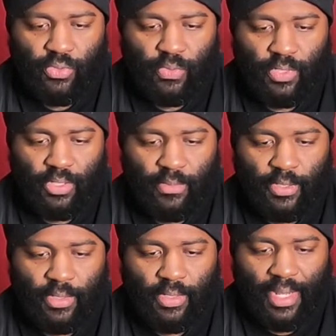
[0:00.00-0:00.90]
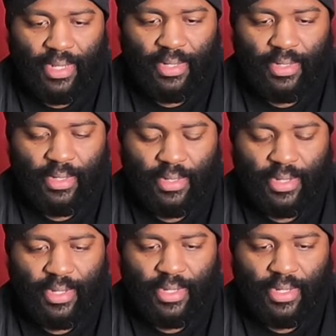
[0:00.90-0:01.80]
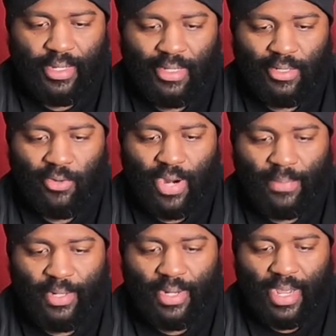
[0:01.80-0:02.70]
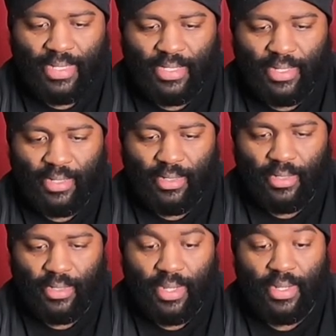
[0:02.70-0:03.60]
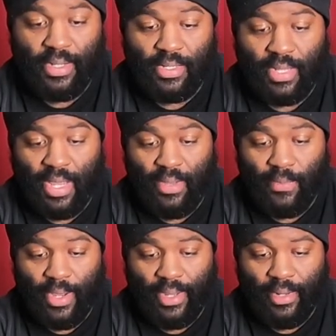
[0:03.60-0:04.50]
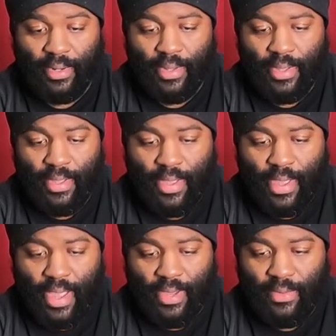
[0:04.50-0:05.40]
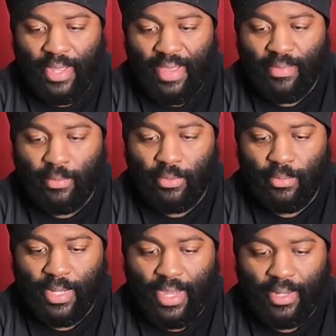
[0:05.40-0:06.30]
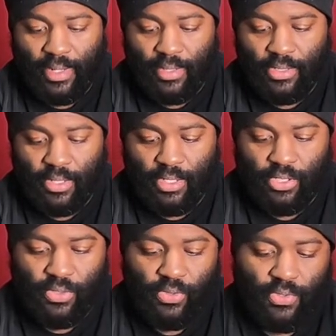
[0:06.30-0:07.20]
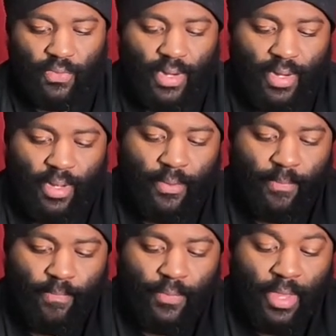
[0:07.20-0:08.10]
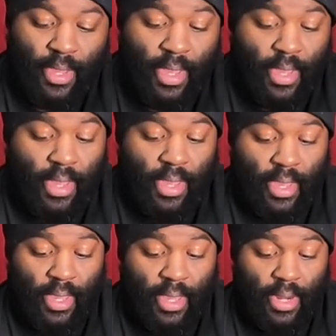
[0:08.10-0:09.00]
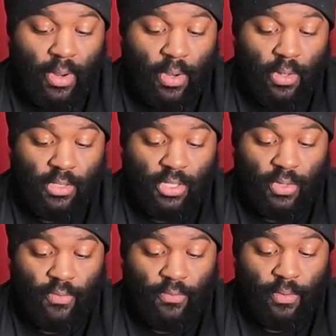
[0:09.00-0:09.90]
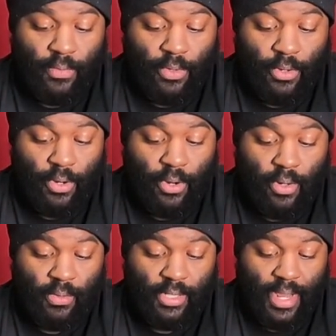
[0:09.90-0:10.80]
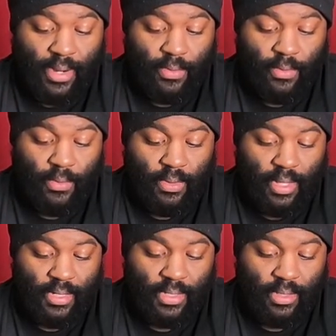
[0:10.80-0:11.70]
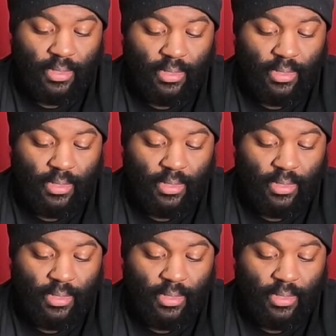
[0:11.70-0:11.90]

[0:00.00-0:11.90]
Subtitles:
with some like crappy dots in it, and then a solid white. I only have the blue, black, and the chartreuse right now. And also from Eurotackle, there's a